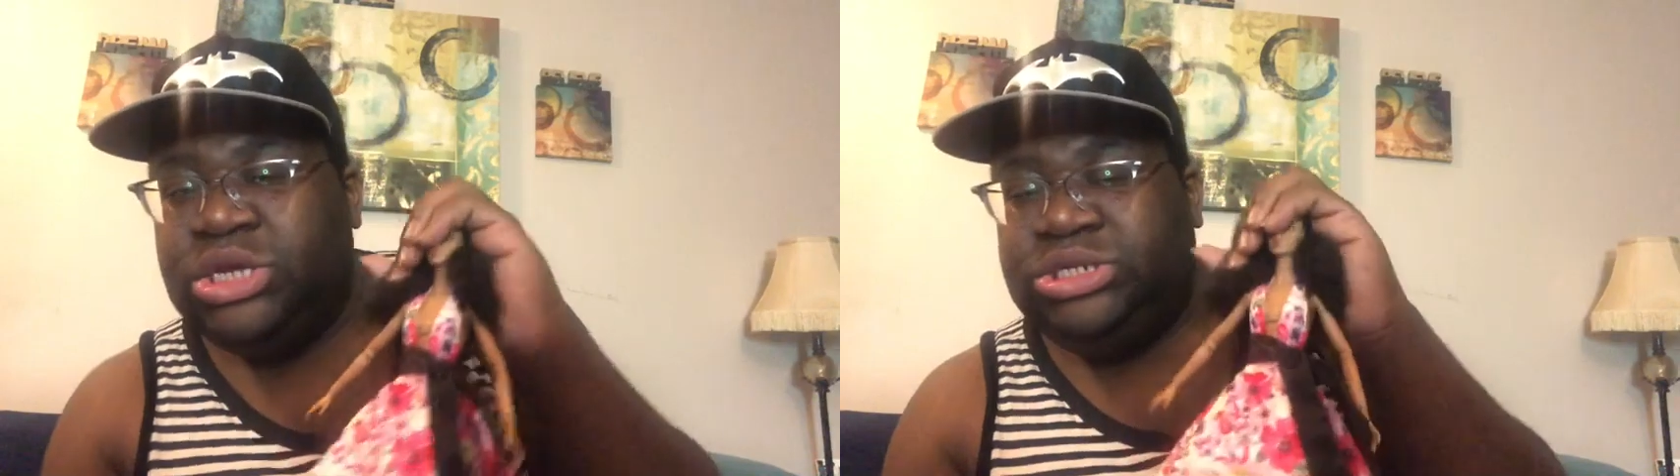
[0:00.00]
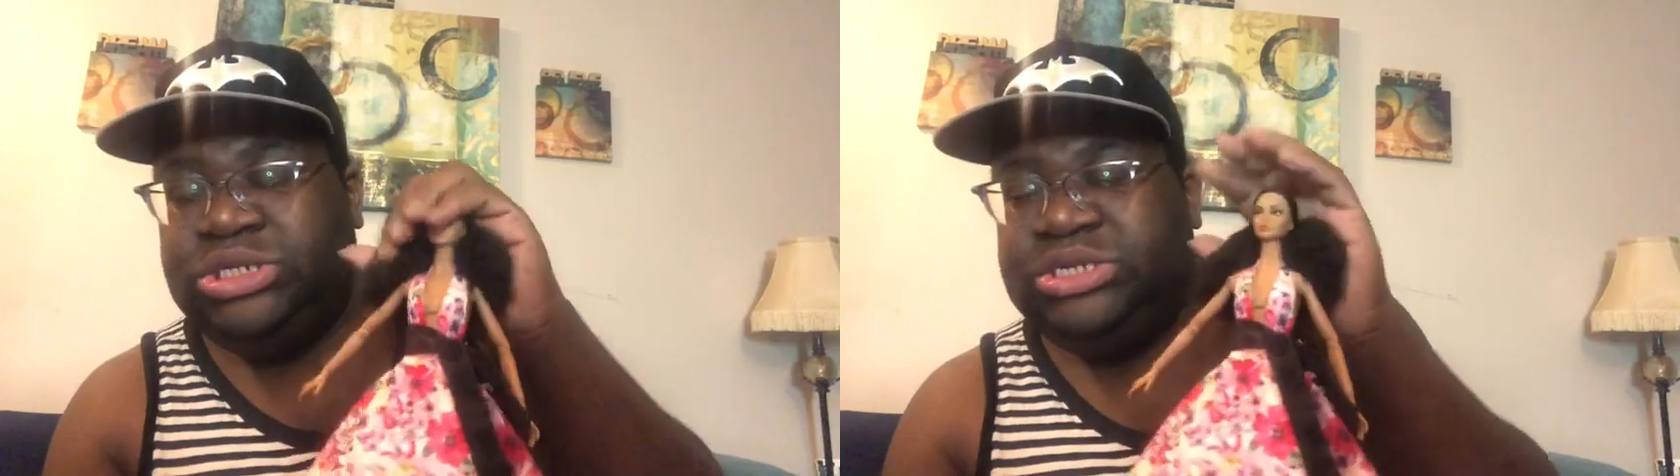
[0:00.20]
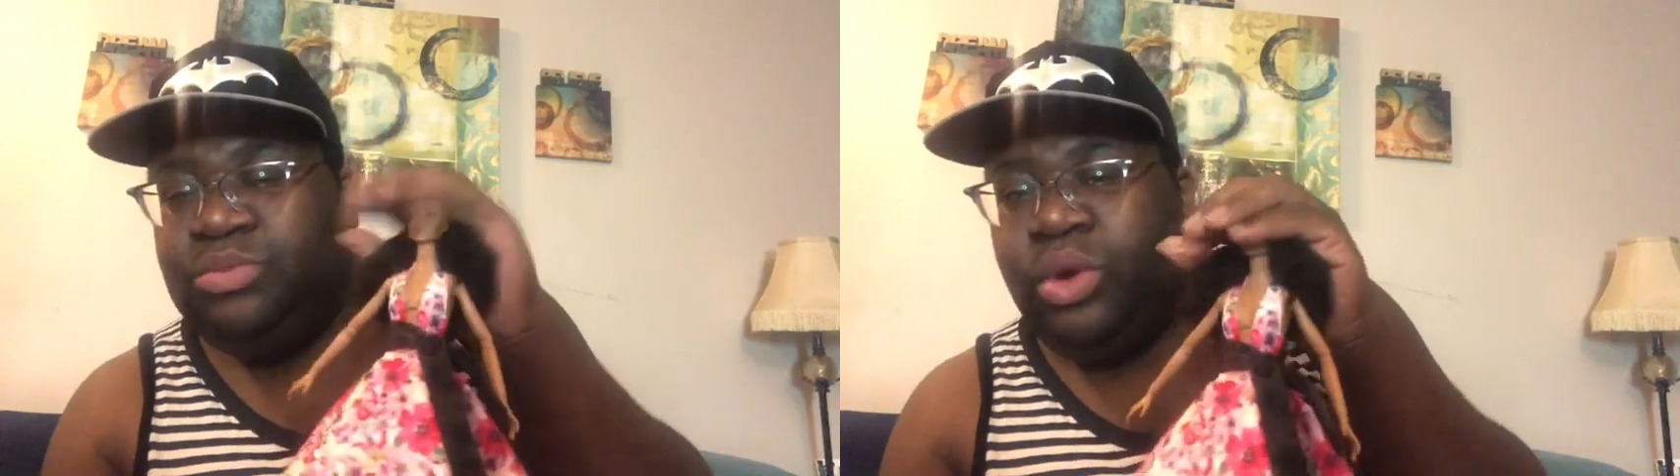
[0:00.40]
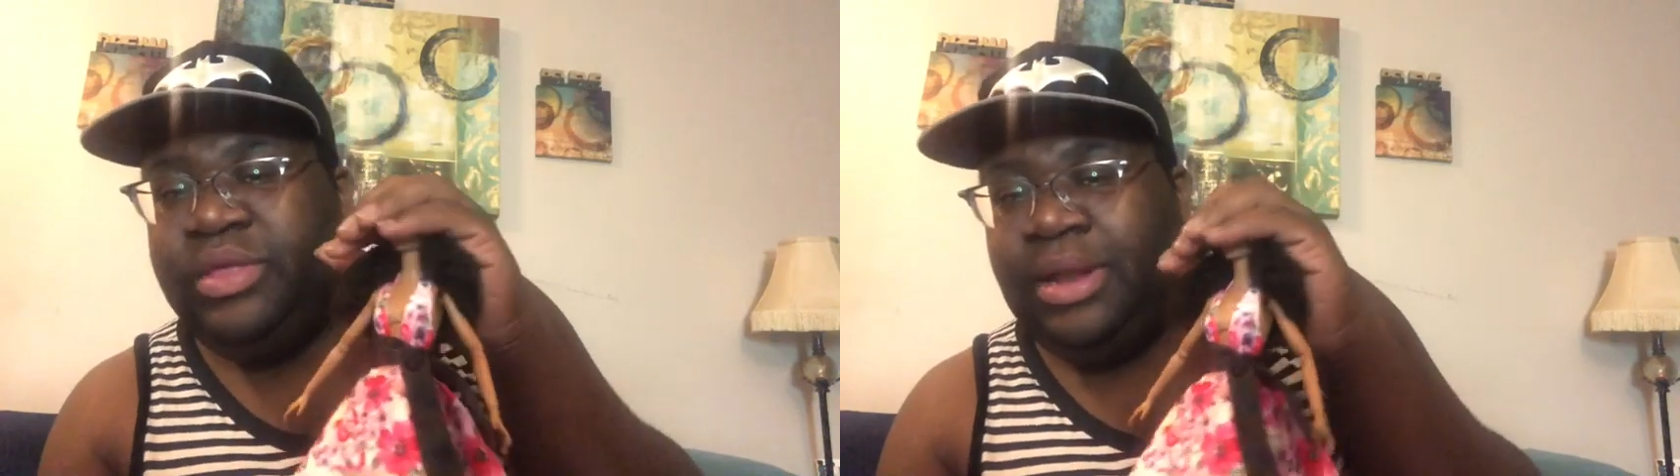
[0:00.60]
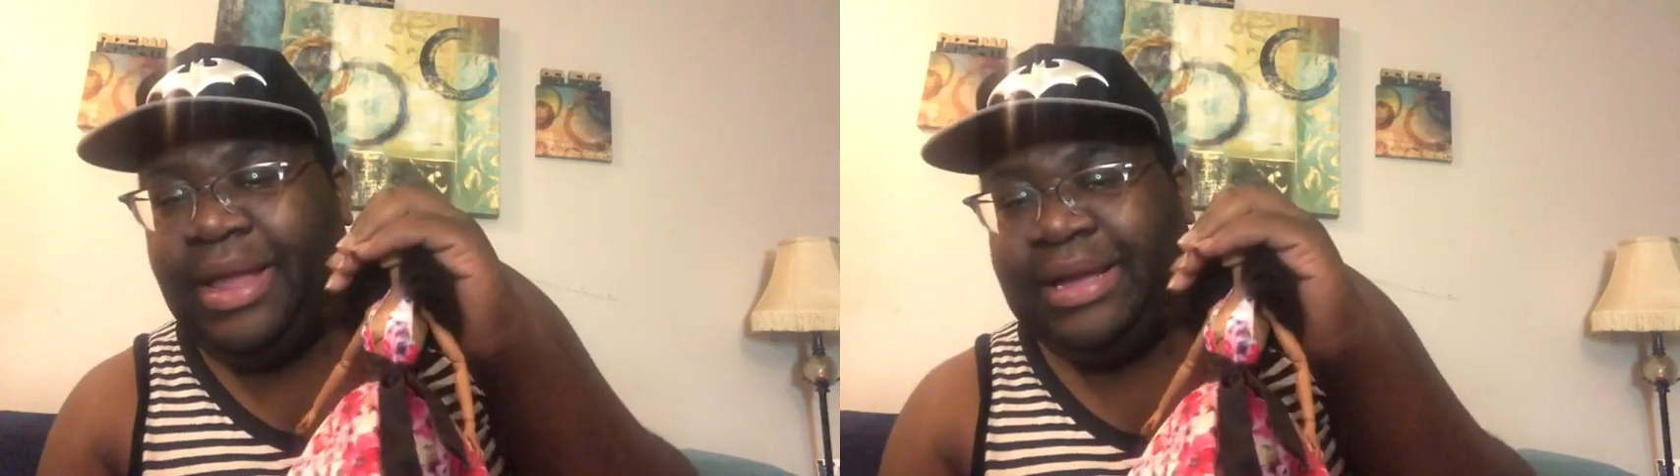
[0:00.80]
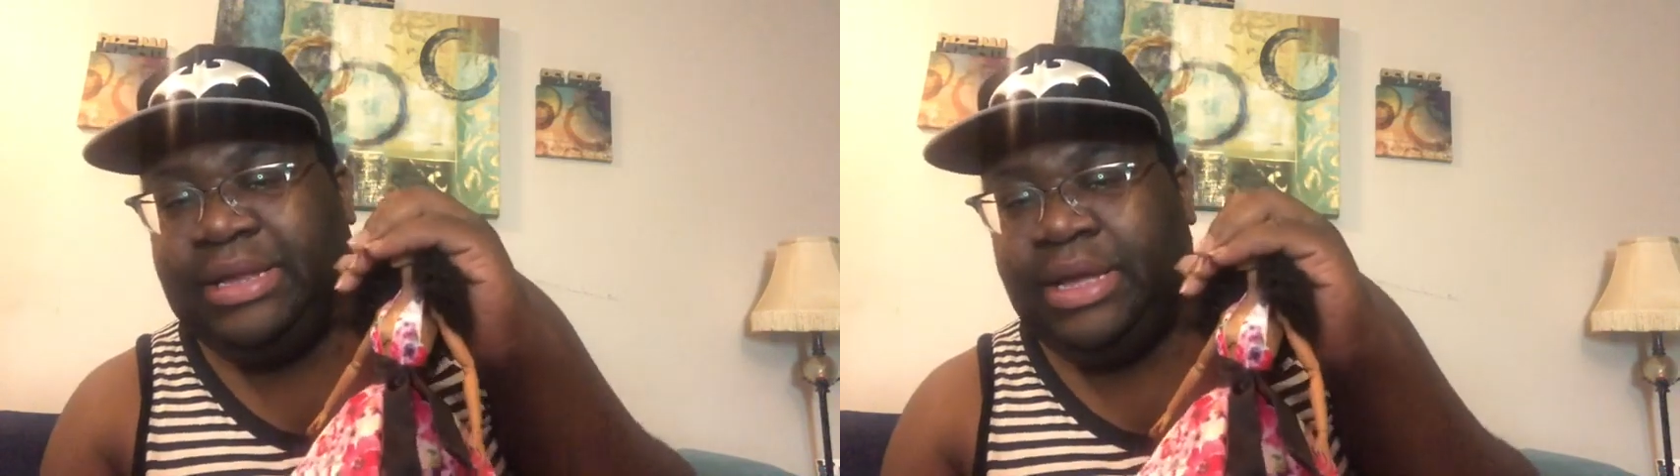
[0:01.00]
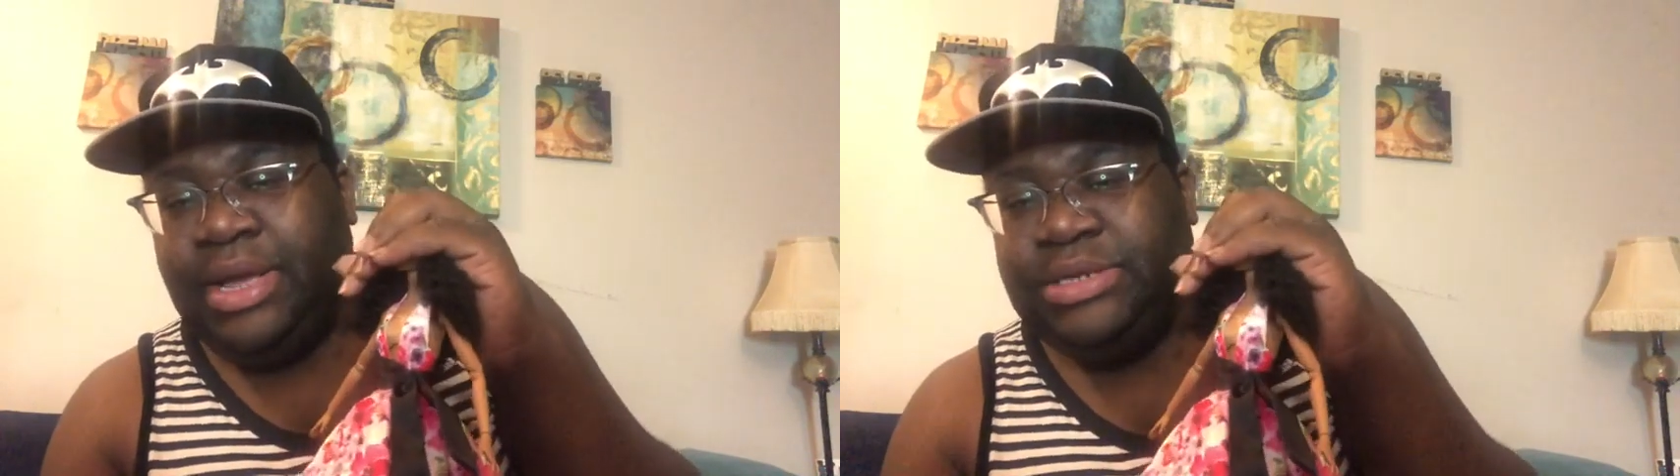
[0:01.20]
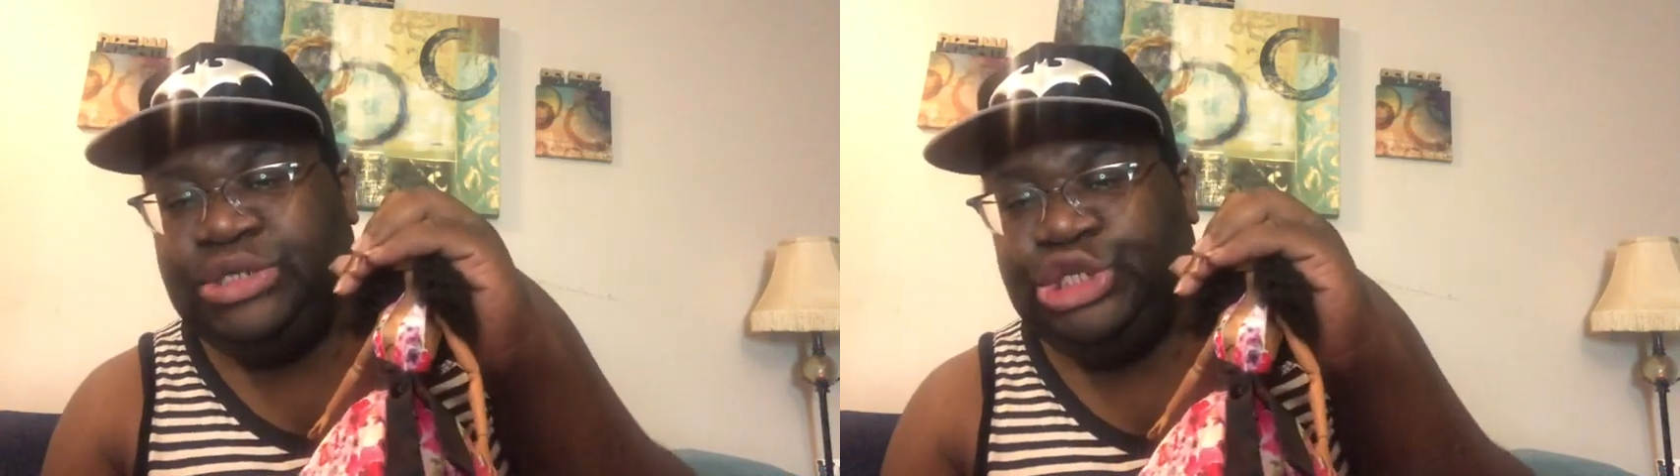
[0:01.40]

She's more than likely going